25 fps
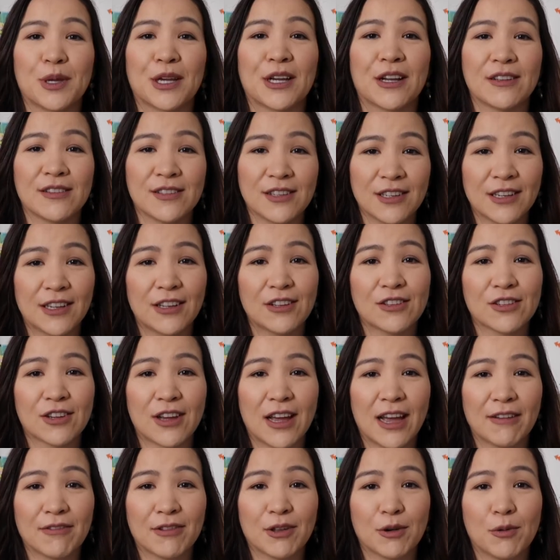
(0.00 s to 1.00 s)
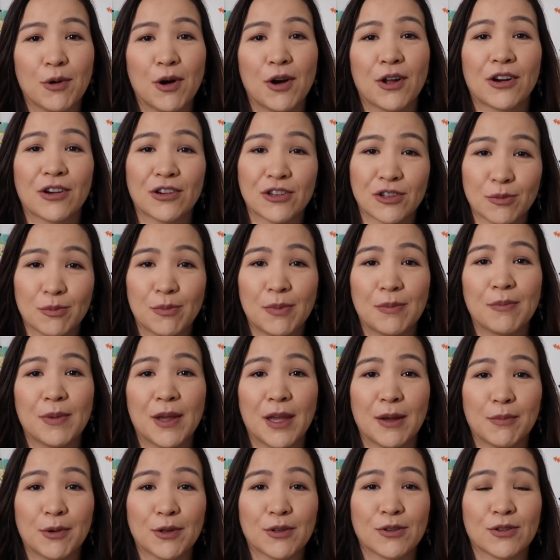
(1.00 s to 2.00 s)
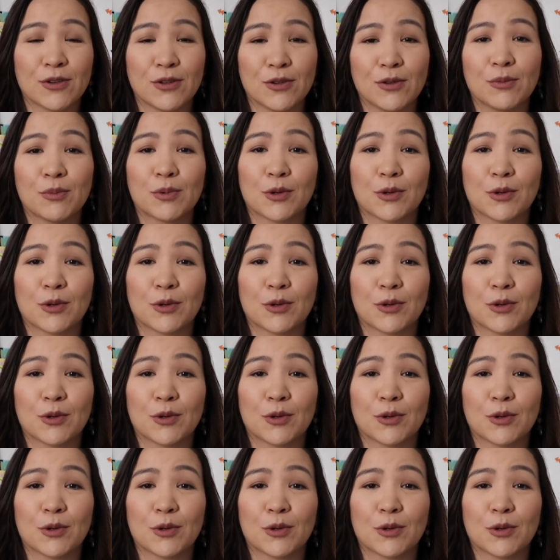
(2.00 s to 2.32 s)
because you need to have the water to be able to